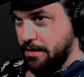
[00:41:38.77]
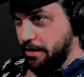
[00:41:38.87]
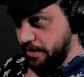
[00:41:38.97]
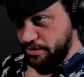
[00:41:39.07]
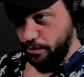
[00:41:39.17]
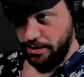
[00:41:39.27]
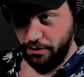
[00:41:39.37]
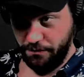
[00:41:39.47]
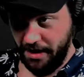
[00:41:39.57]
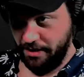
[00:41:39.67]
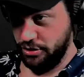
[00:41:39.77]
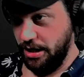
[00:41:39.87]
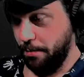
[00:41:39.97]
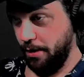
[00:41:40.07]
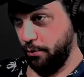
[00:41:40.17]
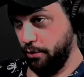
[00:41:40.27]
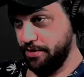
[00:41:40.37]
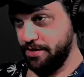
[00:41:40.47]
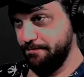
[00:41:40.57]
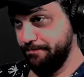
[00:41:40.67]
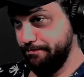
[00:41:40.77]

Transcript: Unless we do Final Jeopardy rules.